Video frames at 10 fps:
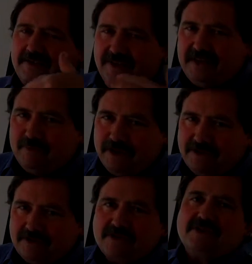then we
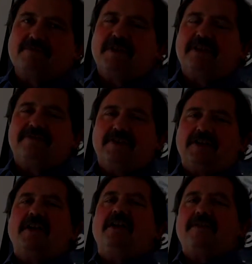introduce a
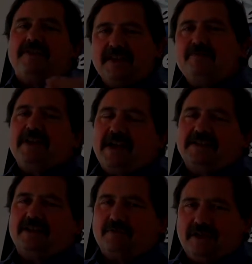benefit, then we
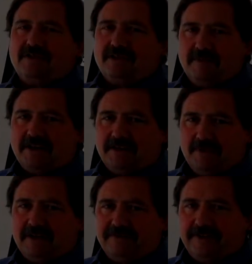ask a question about the
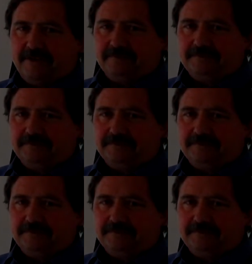benefit.